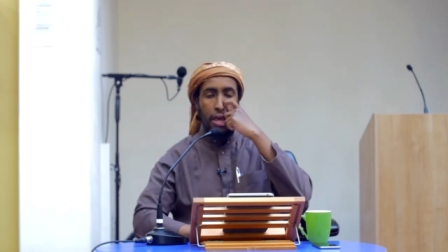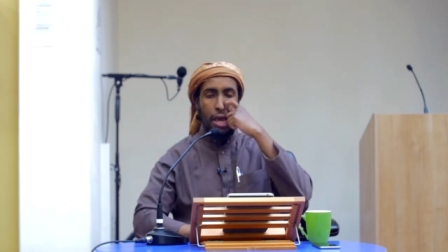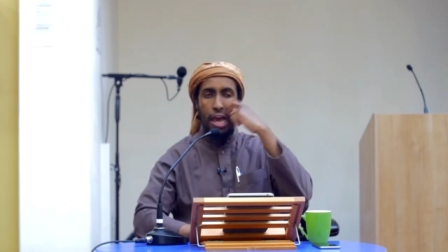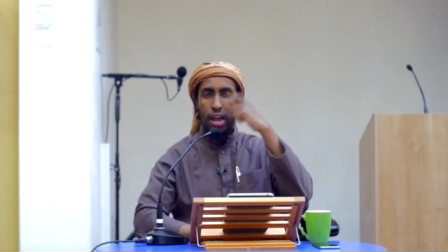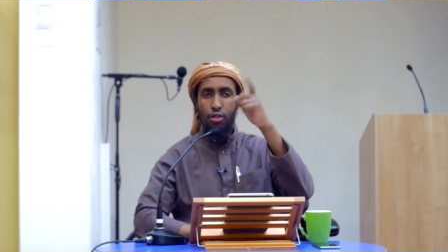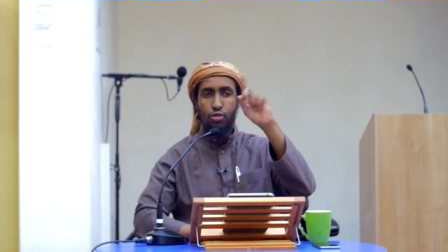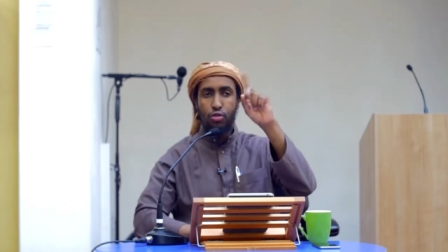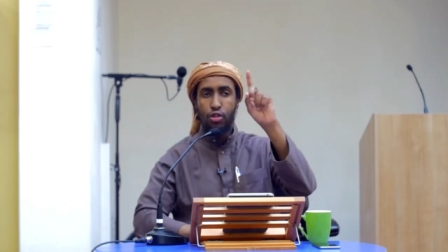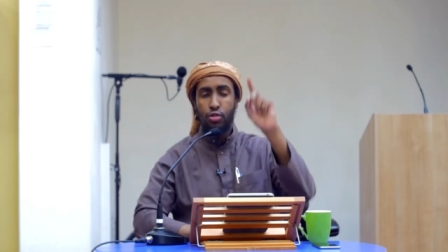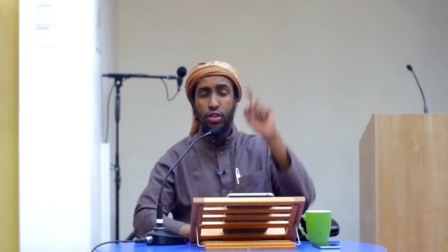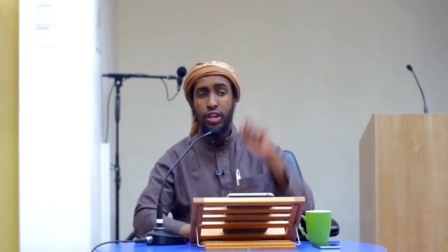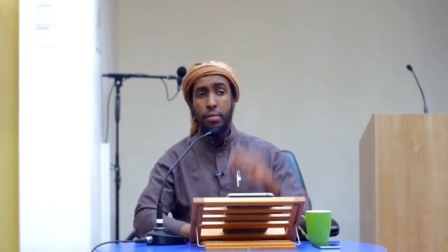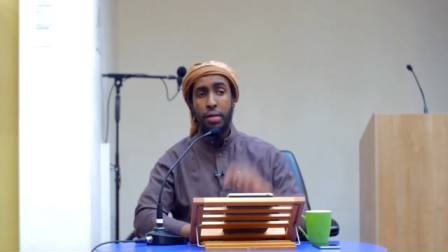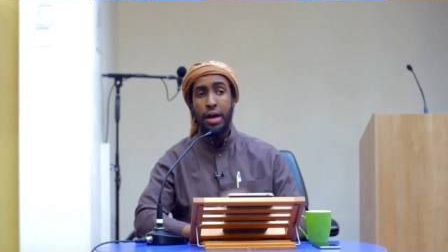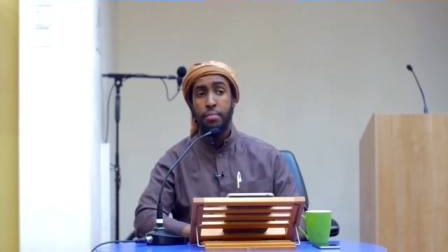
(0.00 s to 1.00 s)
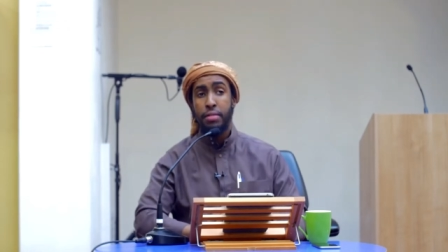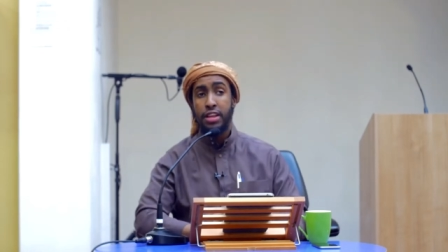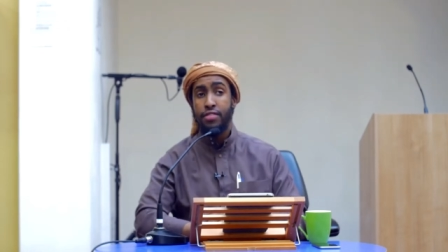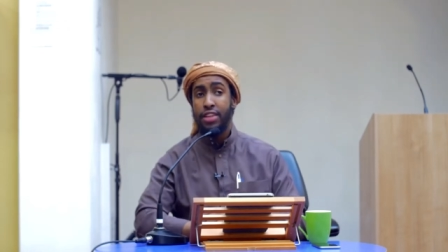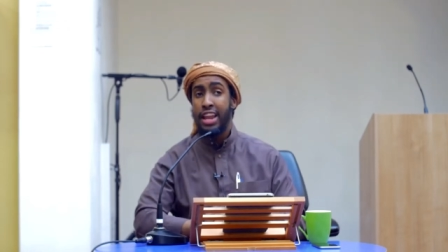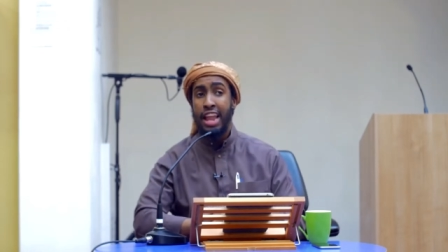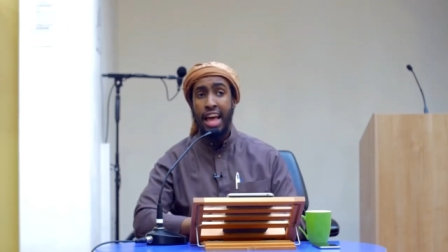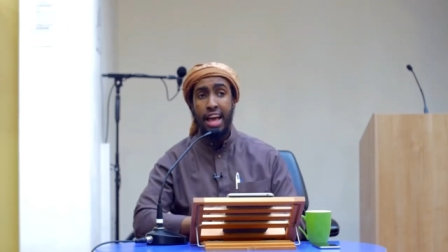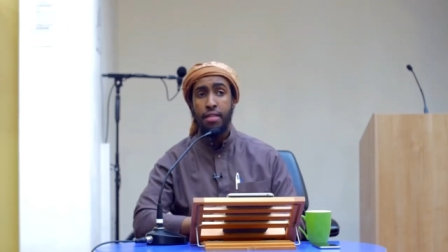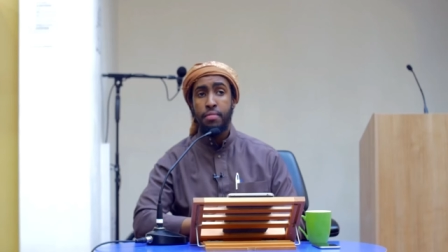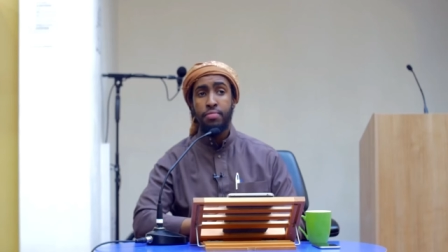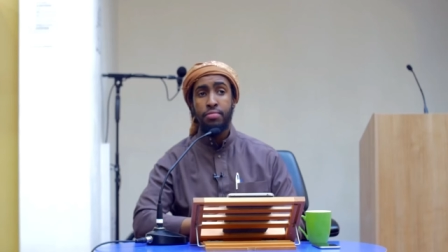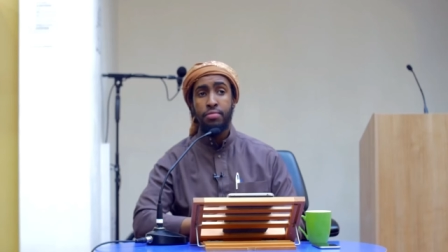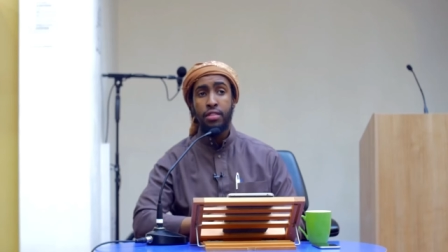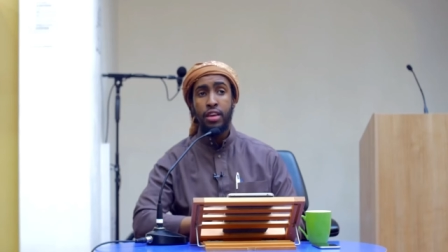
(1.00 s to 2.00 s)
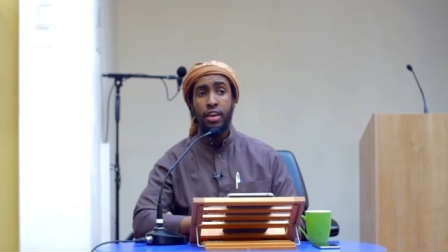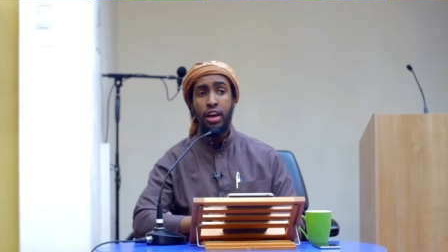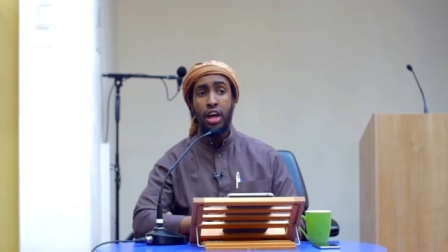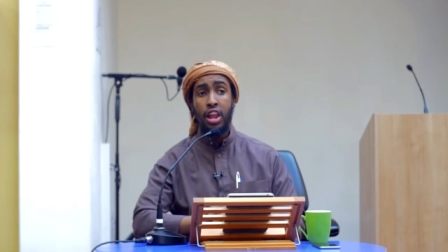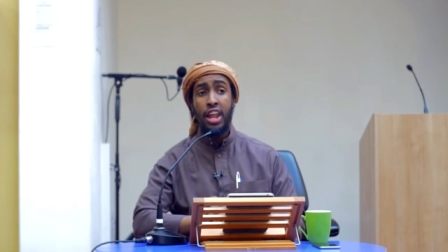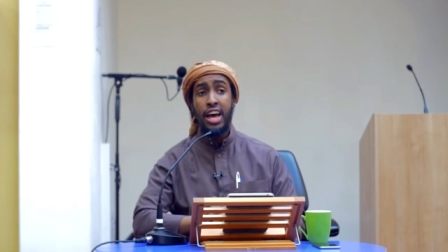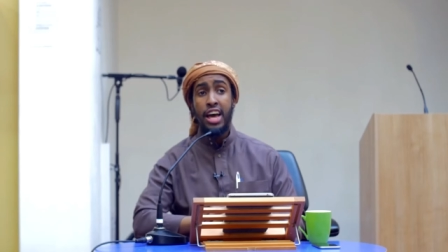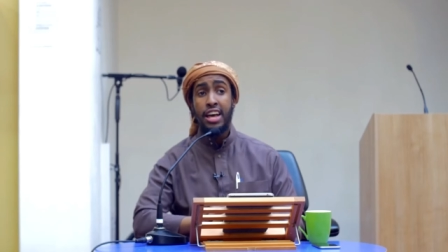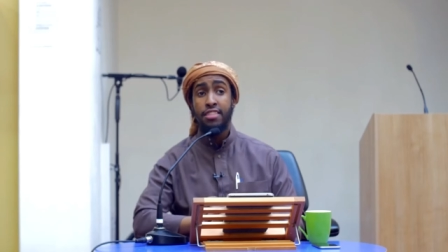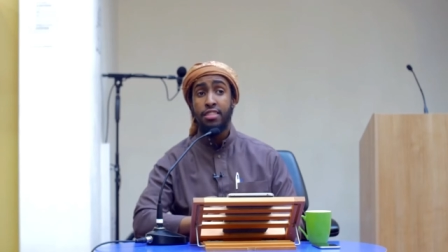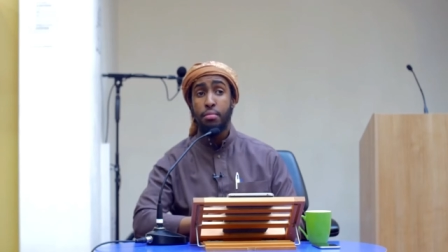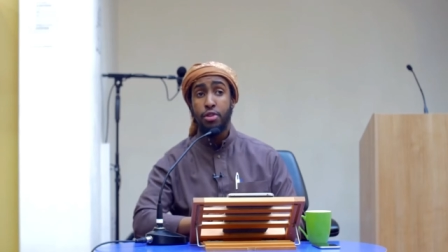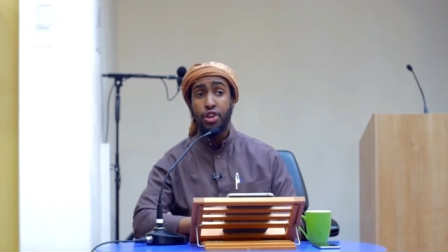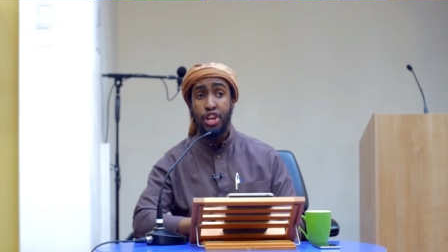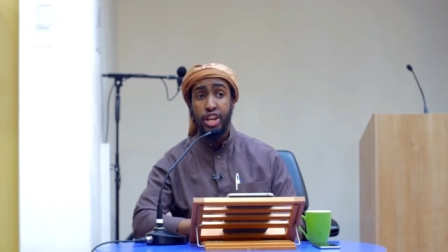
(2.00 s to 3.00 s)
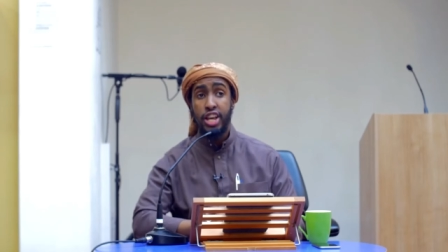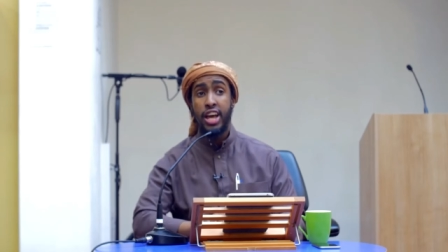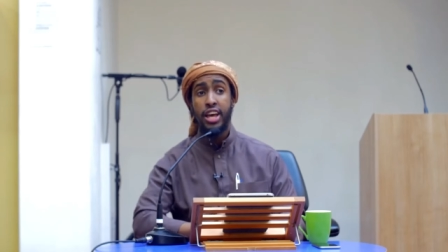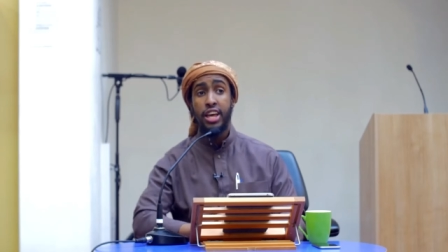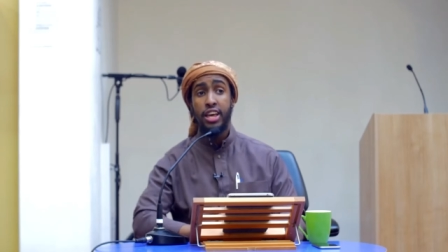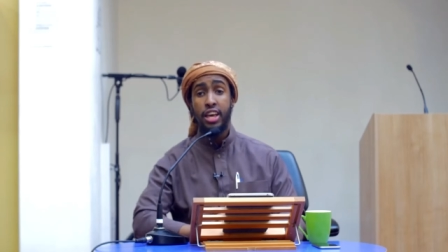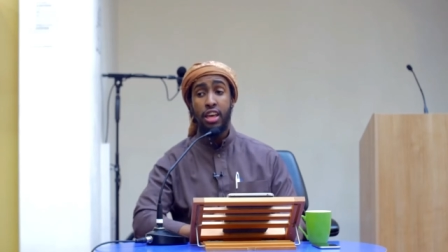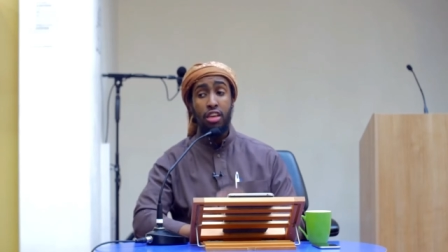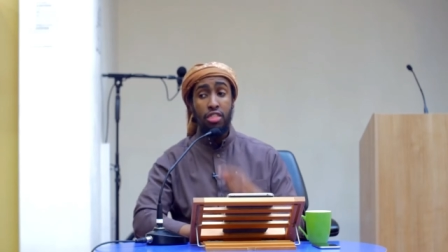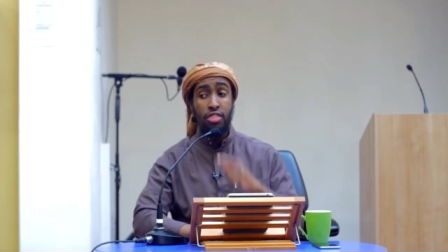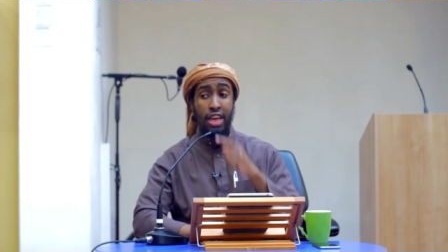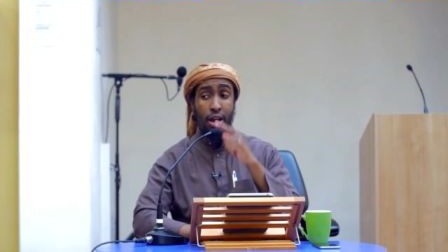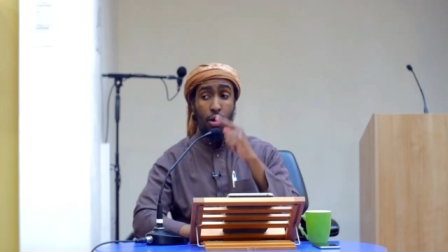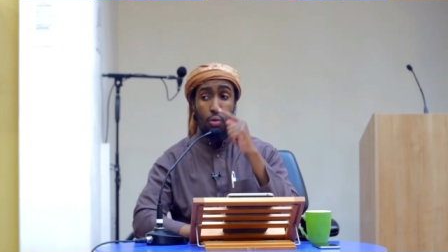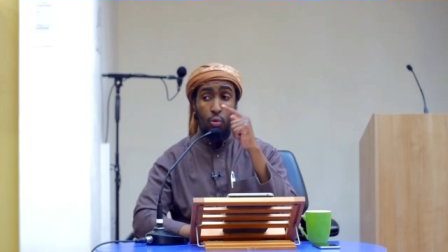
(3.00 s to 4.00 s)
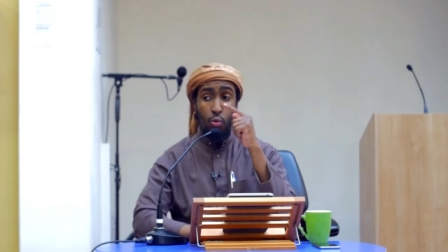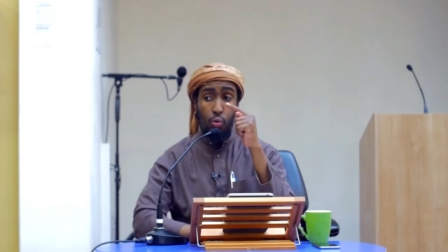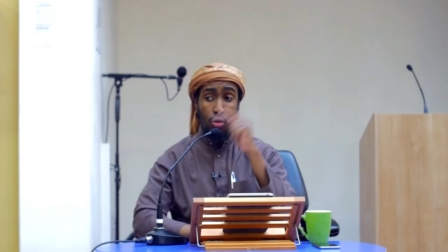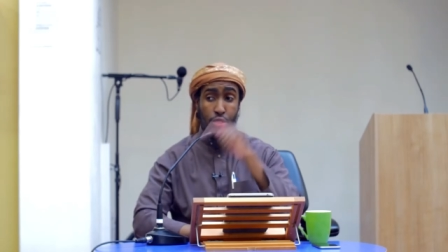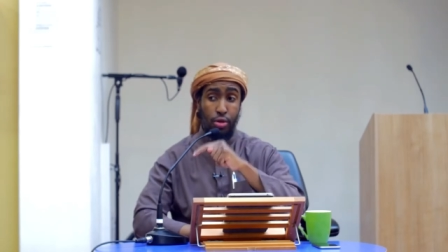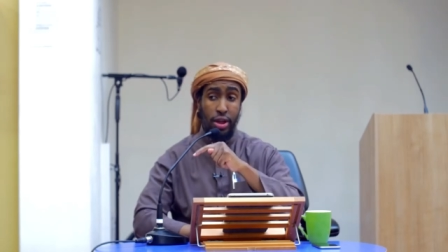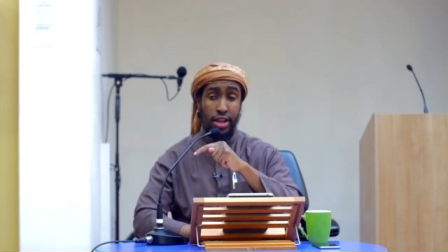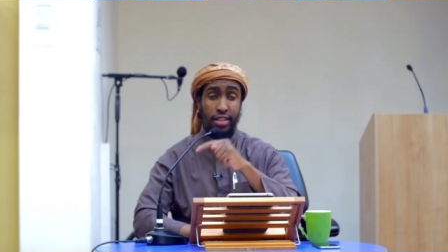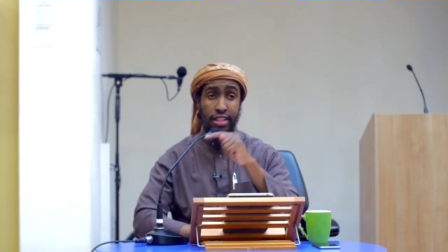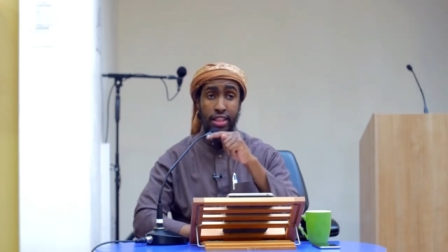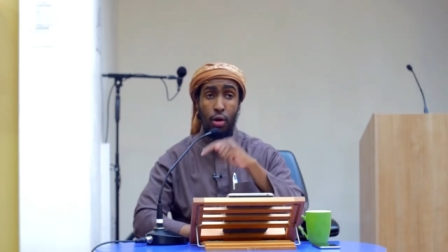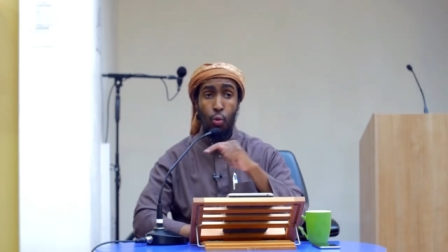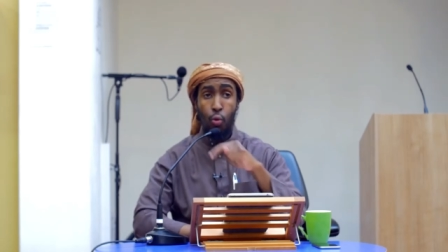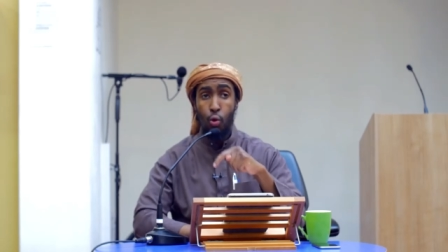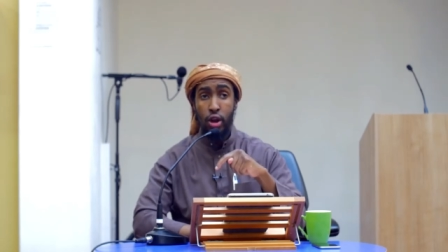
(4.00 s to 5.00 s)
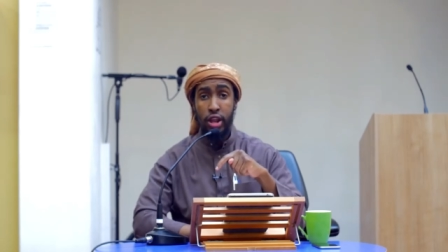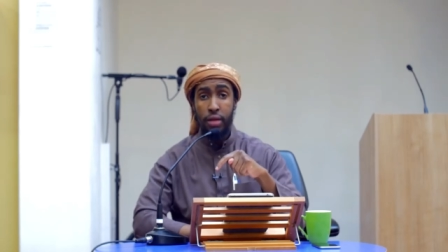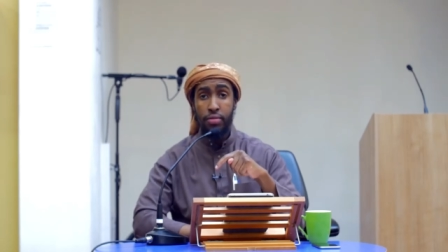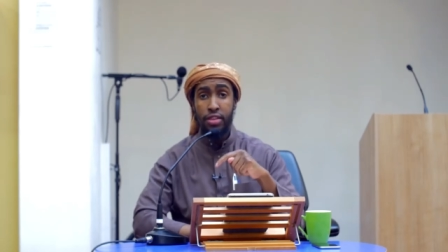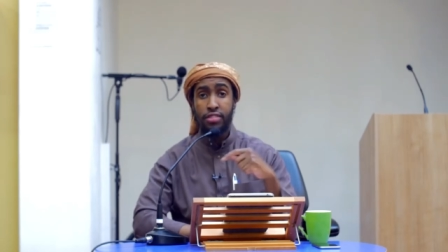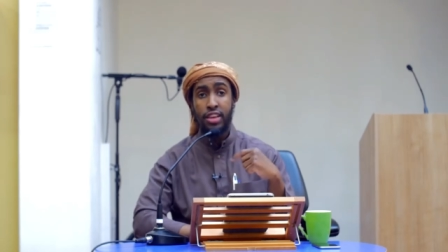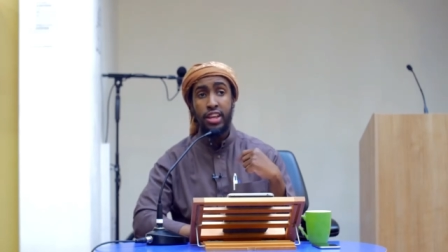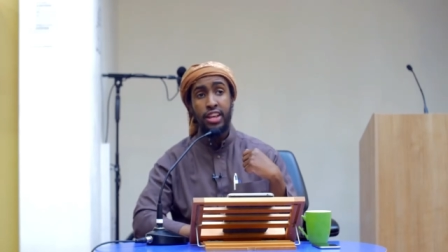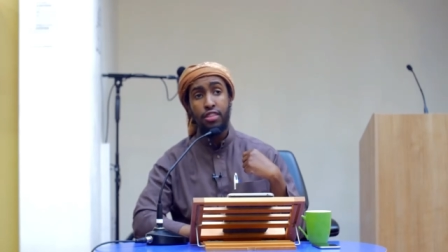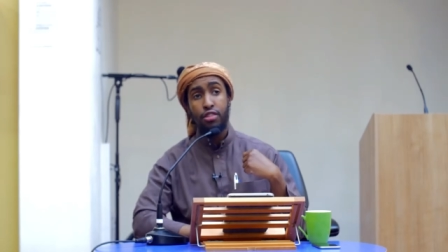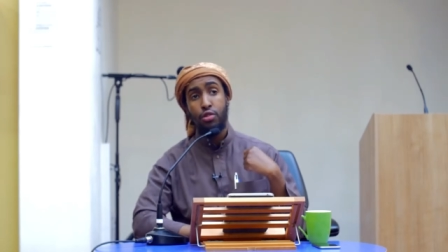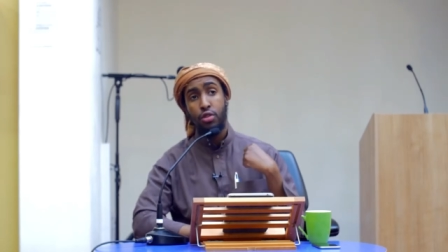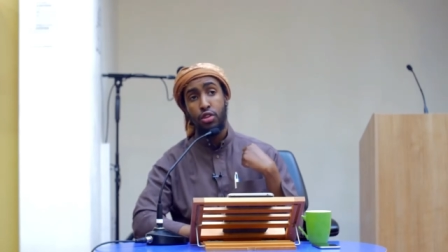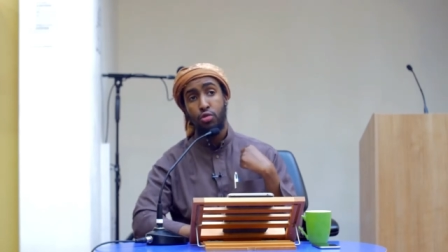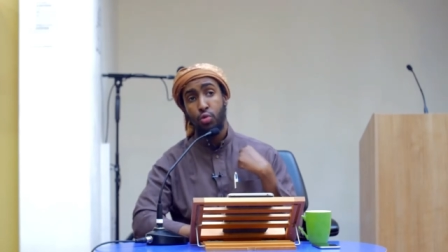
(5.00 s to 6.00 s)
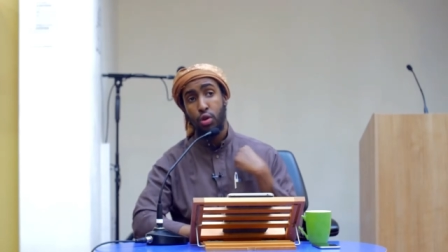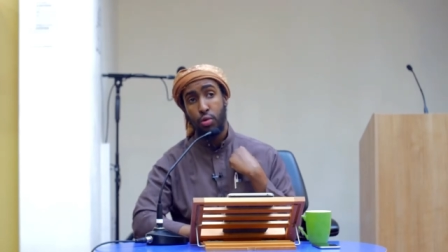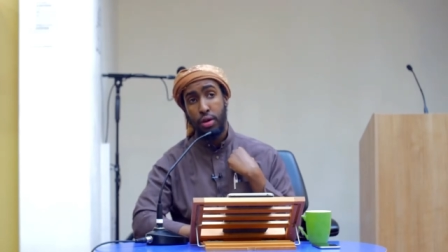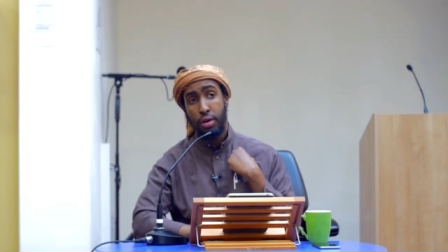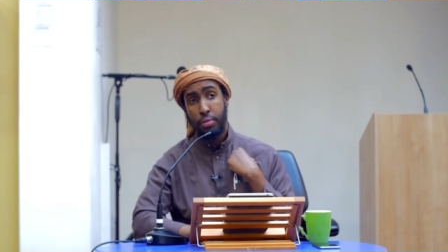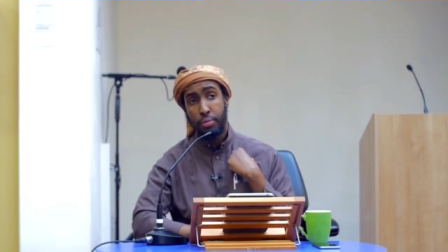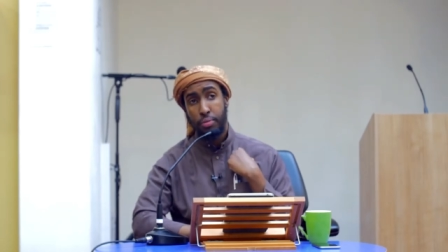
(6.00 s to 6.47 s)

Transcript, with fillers: Ahl Sunnah al Jama'ah believe, La, Allah has a Mashi'ah. That threat and that warning is connected to His will.